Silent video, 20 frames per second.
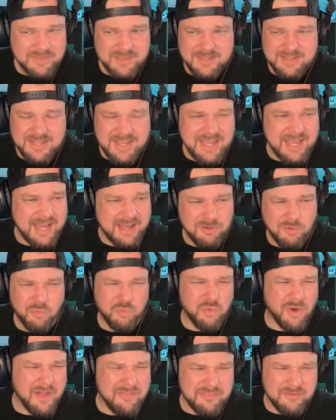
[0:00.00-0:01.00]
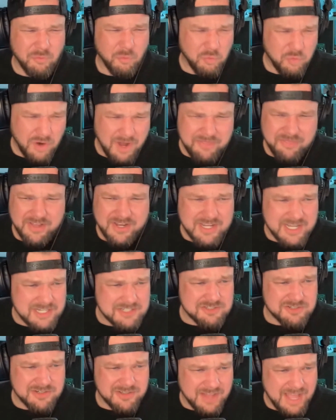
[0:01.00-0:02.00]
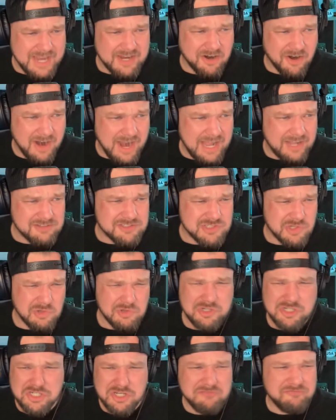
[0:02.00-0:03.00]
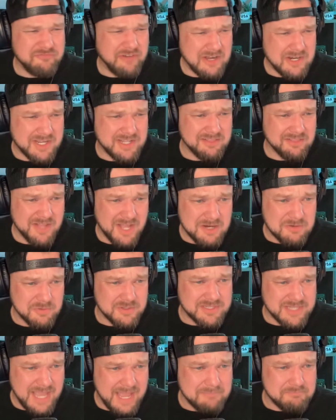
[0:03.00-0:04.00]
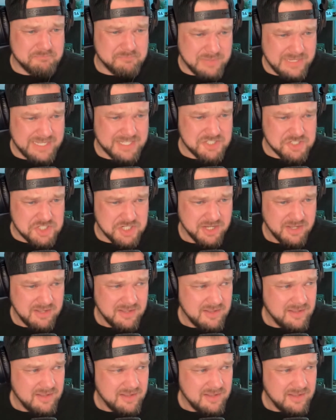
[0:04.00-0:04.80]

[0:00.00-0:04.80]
Yeah, run the country like our household. Good fucking luck with that, bitch.